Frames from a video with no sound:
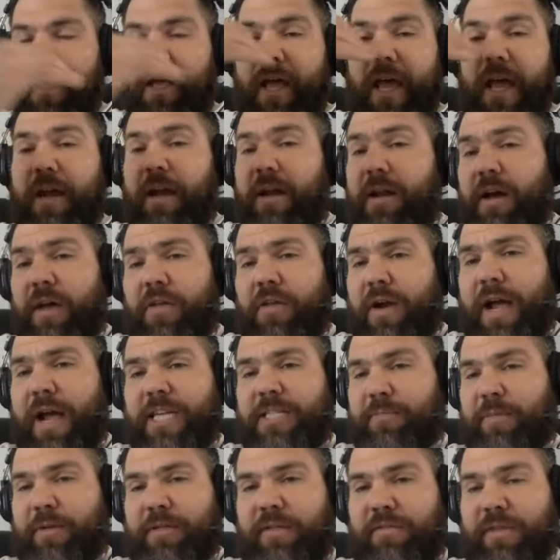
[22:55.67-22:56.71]
And another
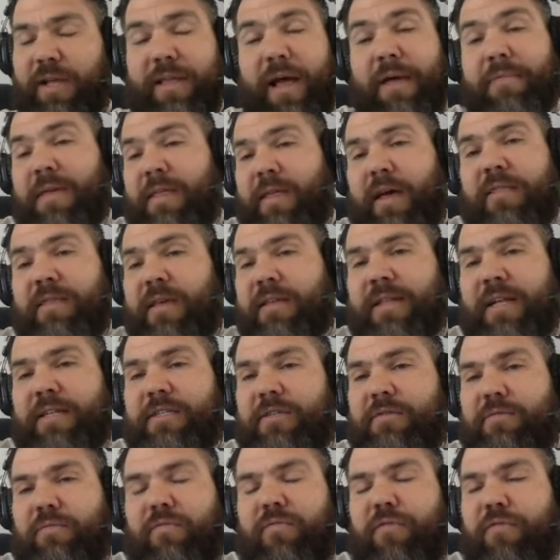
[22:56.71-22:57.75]
aspect of that, I mean, I think
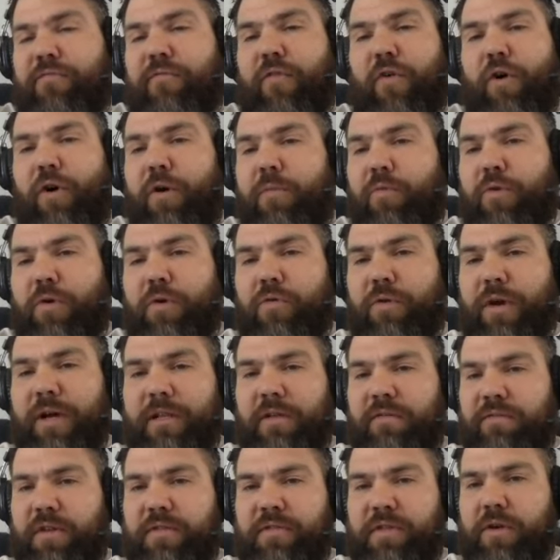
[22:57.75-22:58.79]
that's far more
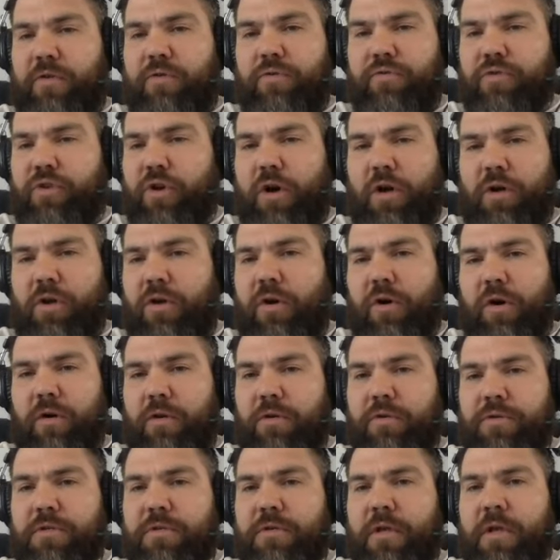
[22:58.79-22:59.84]
relevant than who taught
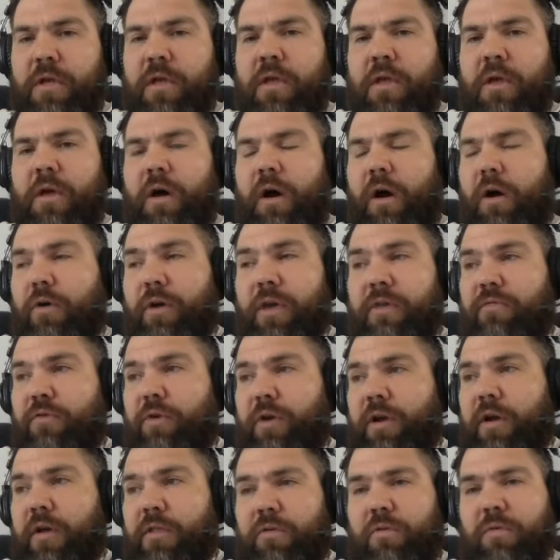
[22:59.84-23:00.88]
Carlos. I'll give you
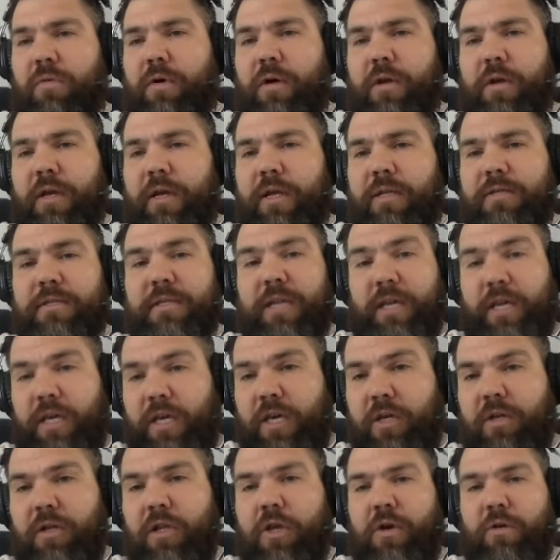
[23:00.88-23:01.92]
another one. It's the
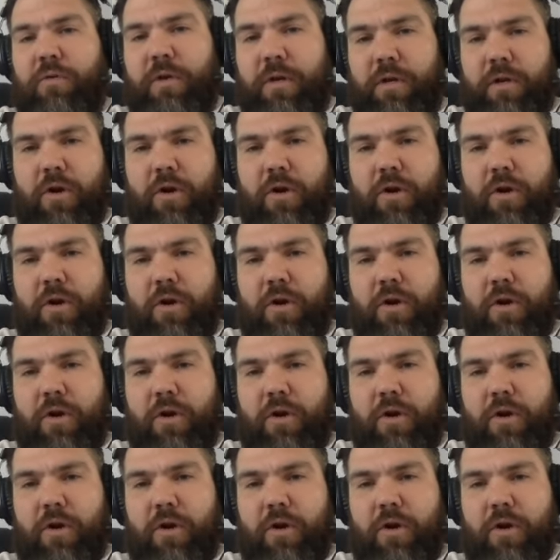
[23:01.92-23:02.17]
Helio and